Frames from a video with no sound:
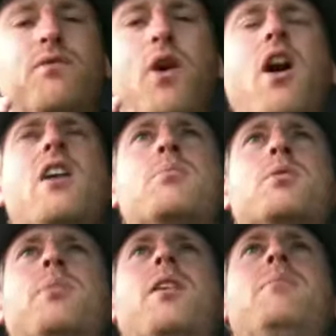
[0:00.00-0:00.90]

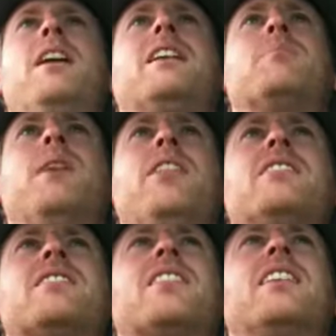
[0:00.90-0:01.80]
viable by money. But
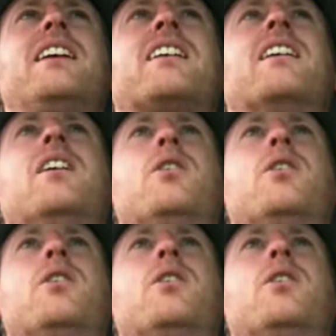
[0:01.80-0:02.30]
that's the thing.